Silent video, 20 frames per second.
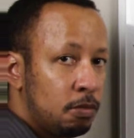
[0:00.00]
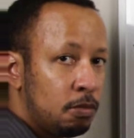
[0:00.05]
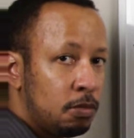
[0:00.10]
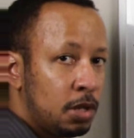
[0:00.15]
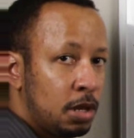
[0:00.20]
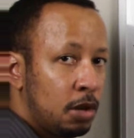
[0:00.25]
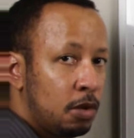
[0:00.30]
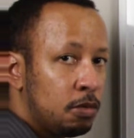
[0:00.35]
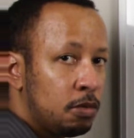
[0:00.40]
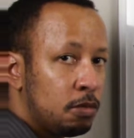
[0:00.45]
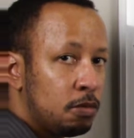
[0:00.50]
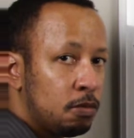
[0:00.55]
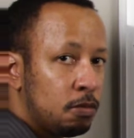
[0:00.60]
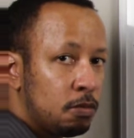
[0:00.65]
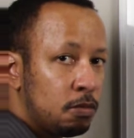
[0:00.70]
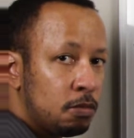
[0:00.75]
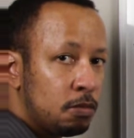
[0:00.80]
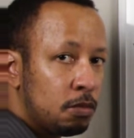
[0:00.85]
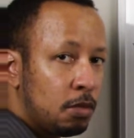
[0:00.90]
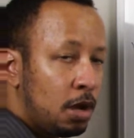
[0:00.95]
we don't
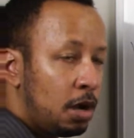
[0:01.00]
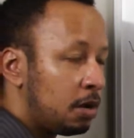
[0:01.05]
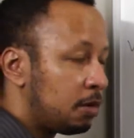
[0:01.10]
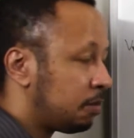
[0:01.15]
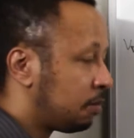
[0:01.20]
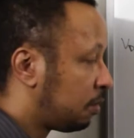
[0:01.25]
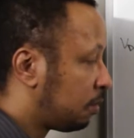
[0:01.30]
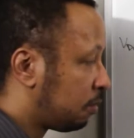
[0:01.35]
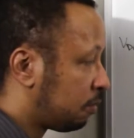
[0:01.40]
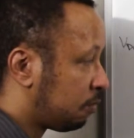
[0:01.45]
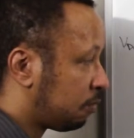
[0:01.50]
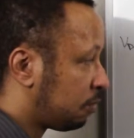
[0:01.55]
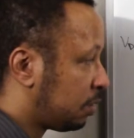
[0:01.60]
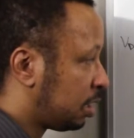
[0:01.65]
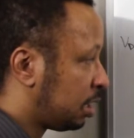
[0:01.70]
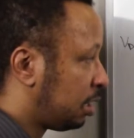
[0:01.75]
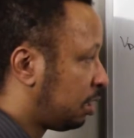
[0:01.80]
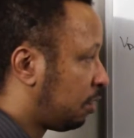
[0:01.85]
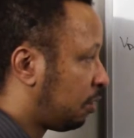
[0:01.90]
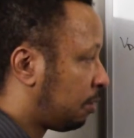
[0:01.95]

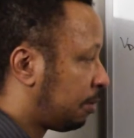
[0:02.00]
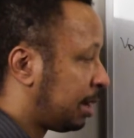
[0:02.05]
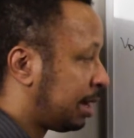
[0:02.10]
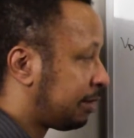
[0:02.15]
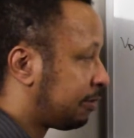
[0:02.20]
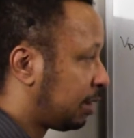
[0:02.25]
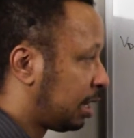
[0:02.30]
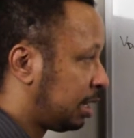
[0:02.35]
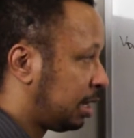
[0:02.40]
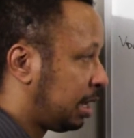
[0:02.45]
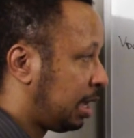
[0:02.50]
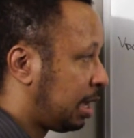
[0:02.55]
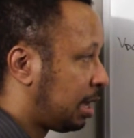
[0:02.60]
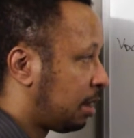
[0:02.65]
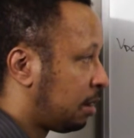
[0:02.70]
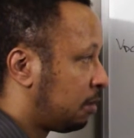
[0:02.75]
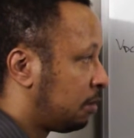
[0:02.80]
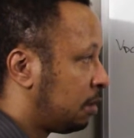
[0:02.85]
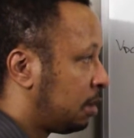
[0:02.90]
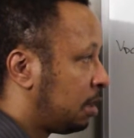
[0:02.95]
really know about right
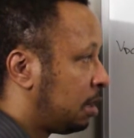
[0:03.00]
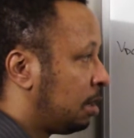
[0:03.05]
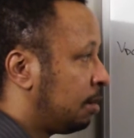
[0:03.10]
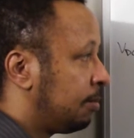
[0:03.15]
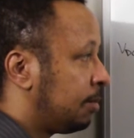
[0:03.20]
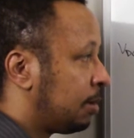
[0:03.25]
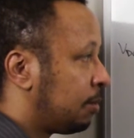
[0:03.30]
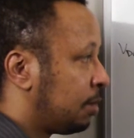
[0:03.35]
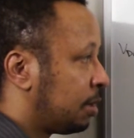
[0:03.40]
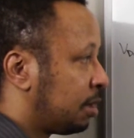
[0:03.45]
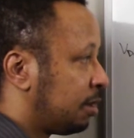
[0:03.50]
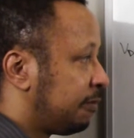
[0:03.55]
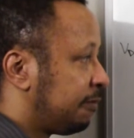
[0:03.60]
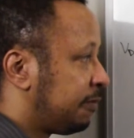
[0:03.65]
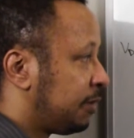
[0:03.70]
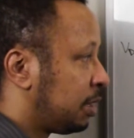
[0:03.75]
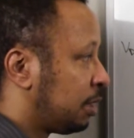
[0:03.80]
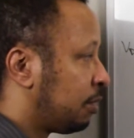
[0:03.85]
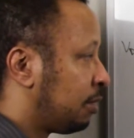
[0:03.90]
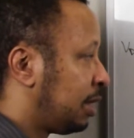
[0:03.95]
now, but we're going to
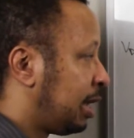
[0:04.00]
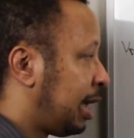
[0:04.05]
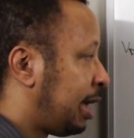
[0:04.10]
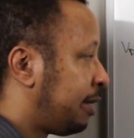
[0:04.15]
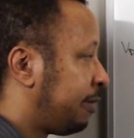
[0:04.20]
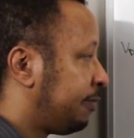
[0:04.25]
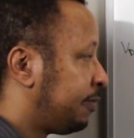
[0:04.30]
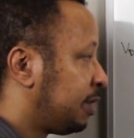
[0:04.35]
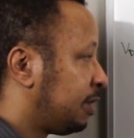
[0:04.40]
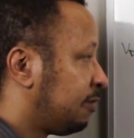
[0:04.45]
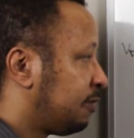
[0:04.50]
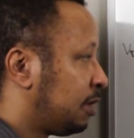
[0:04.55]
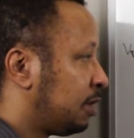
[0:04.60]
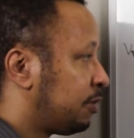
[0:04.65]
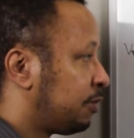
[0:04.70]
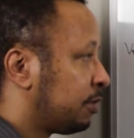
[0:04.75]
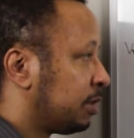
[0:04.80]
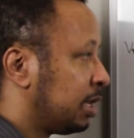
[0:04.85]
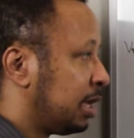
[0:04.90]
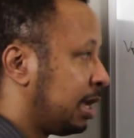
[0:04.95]
figure it out
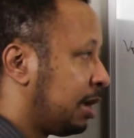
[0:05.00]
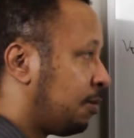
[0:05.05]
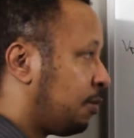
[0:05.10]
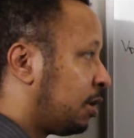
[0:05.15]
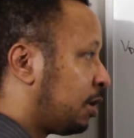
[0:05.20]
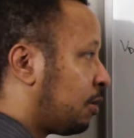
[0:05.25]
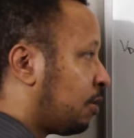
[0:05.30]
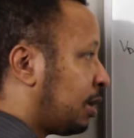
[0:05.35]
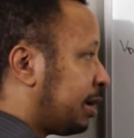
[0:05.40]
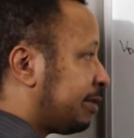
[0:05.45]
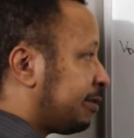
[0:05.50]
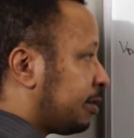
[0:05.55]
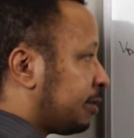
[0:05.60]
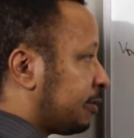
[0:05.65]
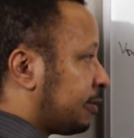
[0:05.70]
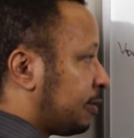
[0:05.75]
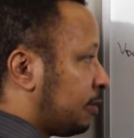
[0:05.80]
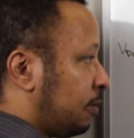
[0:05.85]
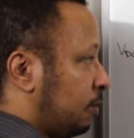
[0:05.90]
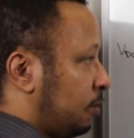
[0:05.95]
eventually. And we're going to
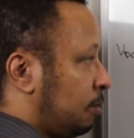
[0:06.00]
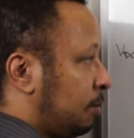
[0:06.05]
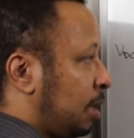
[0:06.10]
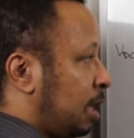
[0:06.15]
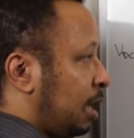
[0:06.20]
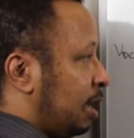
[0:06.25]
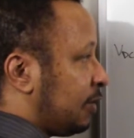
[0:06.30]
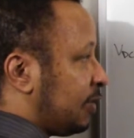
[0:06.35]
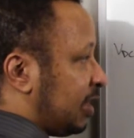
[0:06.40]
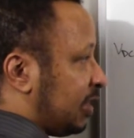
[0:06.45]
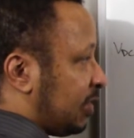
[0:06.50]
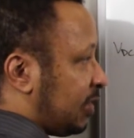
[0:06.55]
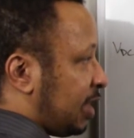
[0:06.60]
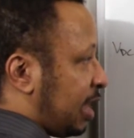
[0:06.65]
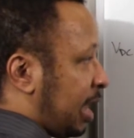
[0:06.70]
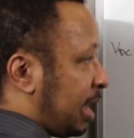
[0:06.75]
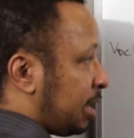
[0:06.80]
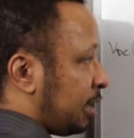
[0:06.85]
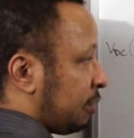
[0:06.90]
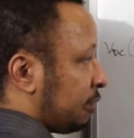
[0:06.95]
assume that
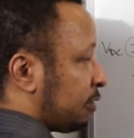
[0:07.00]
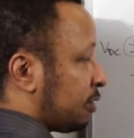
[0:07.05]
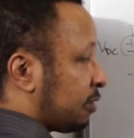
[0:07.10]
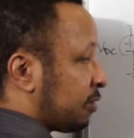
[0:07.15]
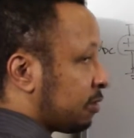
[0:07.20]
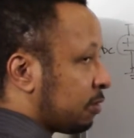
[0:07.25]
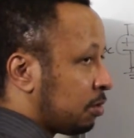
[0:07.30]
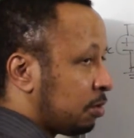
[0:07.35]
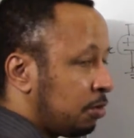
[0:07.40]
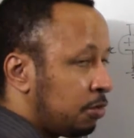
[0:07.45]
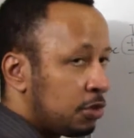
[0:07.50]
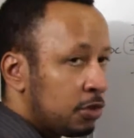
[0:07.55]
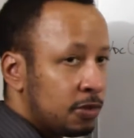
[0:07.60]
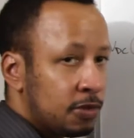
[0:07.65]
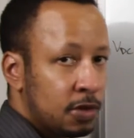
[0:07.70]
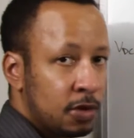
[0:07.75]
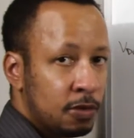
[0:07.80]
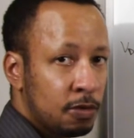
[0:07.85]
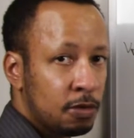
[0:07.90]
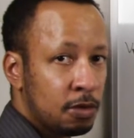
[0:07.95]
that is the solution
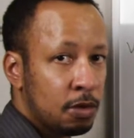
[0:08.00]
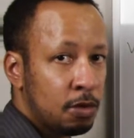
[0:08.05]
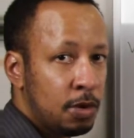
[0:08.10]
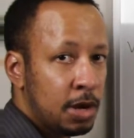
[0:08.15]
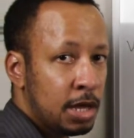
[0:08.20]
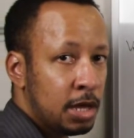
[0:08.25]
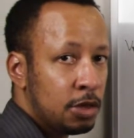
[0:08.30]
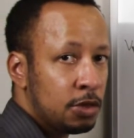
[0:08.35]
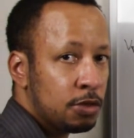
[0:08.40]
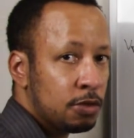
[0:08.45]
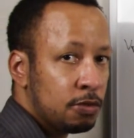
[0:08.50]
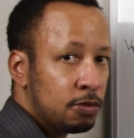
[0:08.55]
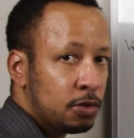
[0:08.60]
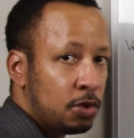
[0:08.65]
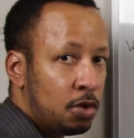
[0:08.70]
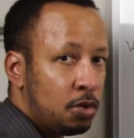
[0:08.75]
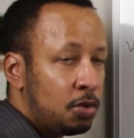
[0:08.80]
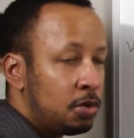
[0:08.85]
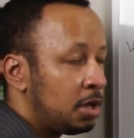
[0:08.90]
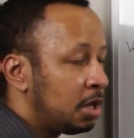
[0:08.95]
to this equation.
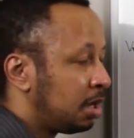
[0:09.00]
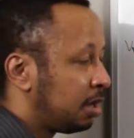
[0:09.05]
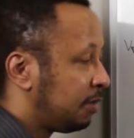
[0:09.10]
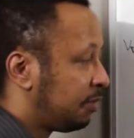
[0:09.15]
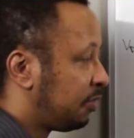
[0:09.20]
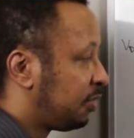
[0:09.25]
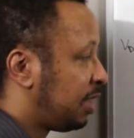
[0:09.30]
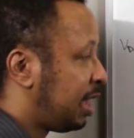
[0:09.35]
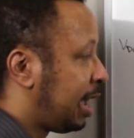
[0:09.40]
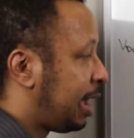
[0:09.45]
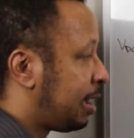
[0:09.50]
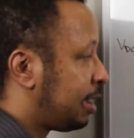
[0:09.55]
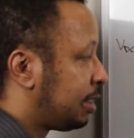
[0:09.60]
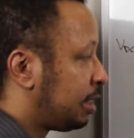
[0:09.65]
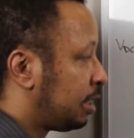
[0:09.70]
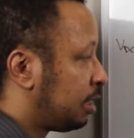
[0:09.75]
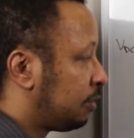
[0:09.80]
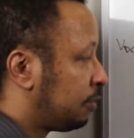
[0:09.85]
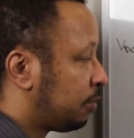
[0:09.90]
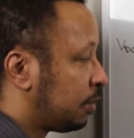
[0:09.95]
So
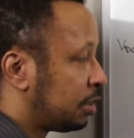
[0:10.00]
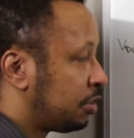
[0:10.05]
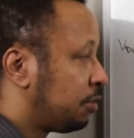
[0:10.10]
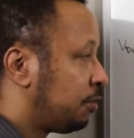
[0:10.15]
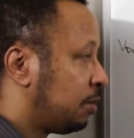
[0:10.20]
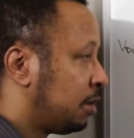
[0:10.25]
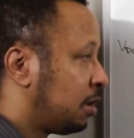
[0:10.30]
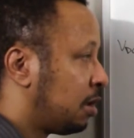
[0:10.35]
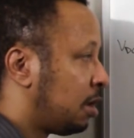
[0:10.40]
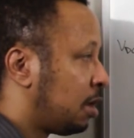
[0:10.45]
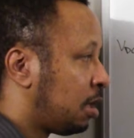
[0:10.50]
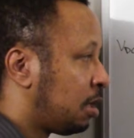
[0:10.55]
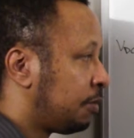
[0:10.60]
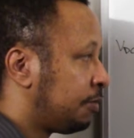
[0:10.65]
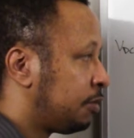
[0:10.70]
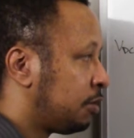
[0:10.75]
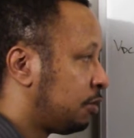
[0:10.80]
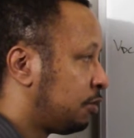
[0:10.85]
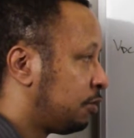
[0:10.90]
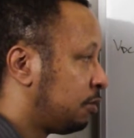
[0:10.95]
that is what you would
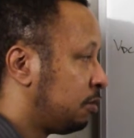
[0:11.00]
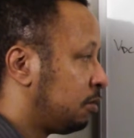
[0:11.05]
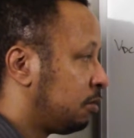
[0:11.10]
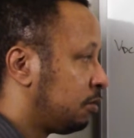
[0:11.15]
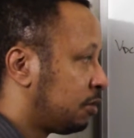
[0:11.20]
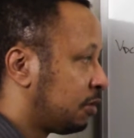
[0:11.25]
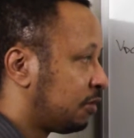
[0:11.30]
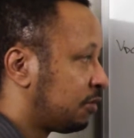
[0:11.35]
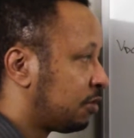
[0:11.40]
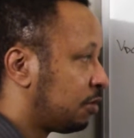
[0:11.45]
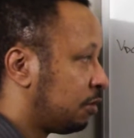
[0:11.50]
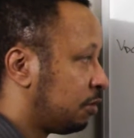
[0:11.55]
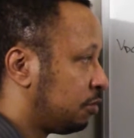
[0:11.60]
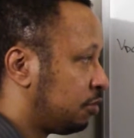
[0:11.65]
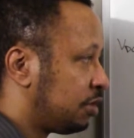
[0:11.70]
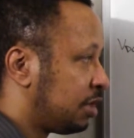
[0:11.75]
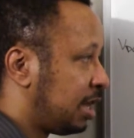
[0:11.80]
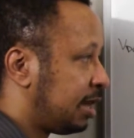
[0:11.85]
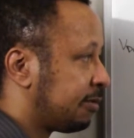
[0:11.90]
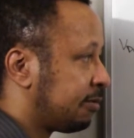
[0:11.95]
call just your
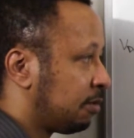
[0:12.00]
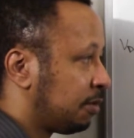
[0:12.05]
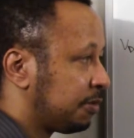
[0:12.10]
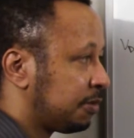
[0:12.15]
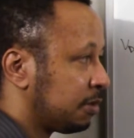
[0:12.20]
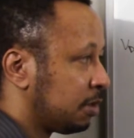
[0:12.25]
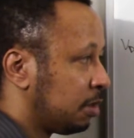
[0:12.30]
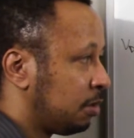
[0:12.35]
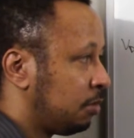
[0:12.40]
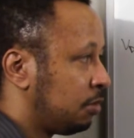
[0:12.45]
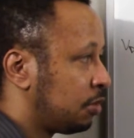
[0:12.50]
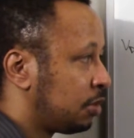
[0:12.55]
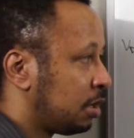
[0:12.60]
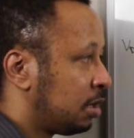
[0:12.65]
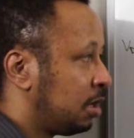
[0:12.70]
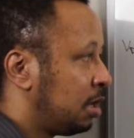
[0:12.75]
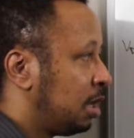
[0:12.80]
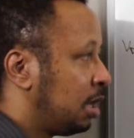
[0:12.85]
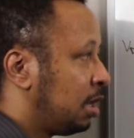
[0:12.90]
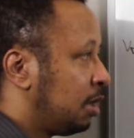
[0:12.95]
general
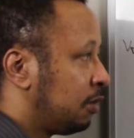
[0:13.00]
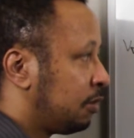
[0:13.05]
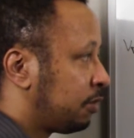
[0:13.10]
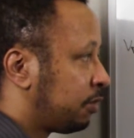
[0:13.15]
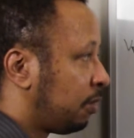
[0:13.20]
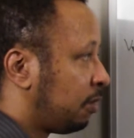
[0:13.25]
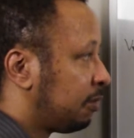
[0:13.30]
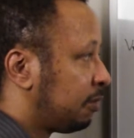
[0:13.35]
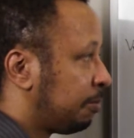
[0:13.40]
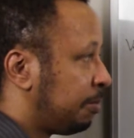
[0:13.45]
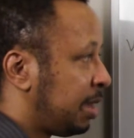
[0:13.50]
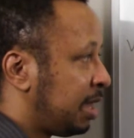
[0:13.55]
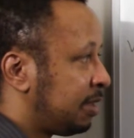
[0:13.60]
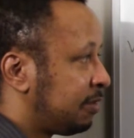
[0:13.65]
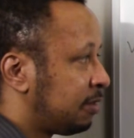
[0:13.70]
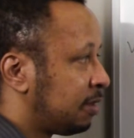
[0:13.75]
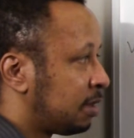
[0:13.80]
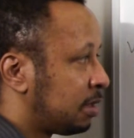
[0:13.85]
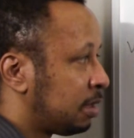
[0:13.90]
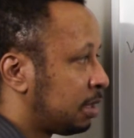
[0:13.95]
solution. So it's
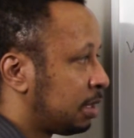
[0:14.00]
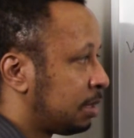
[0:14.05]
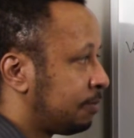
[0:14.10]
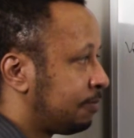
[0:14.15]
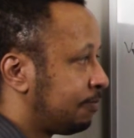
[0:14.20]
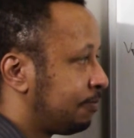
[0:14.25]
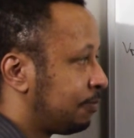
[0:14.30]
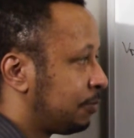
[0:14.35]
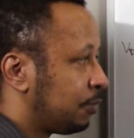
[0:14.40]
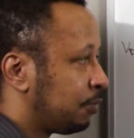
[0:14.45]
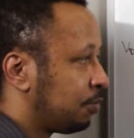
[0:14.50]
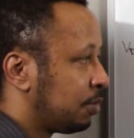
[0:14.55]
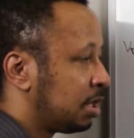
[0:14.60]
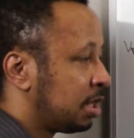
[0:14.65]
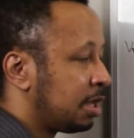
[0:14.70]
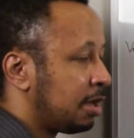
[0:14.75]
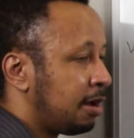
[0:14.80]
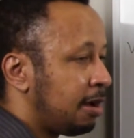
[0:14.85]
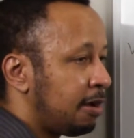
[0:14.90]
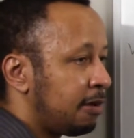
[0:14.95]
basically
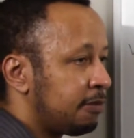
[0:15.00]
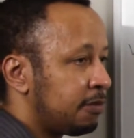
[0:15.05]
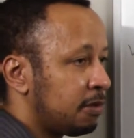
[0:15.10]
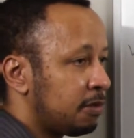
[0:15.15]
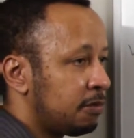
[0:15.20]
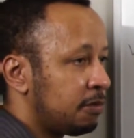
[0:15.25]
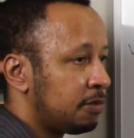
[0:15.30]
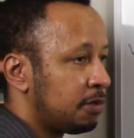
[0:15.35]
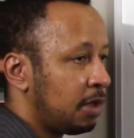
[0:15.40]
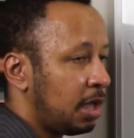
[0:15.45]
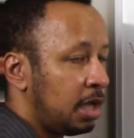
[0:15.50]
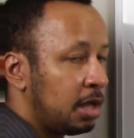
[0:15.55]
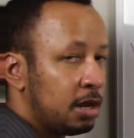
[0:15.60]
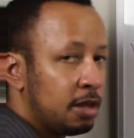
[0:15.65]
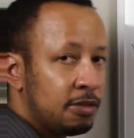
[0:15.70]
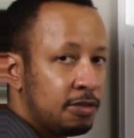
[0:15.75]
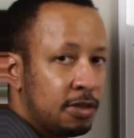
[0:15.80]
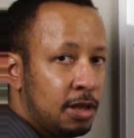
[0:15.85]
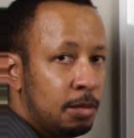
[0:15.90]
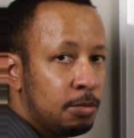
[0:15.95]
really off of an
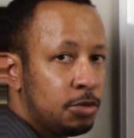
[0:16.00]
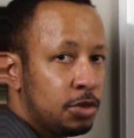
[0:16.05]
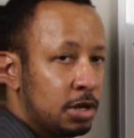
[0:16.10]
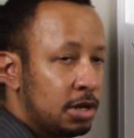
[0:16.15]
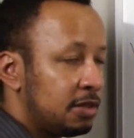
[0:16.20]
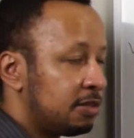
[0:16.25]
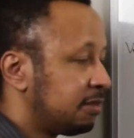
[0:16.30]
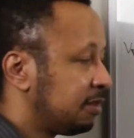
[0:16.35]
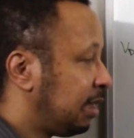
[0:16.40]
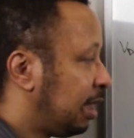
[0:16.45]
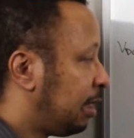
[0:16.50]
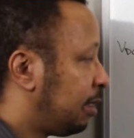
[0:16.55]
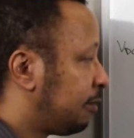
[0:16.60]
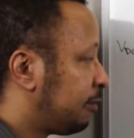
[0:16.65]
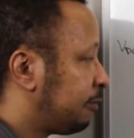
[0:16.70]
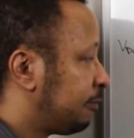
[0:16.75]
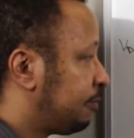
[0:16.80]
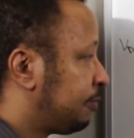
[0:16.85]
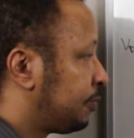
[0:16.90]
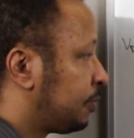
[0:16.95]
assumption
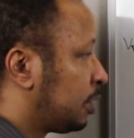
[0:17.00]
itself.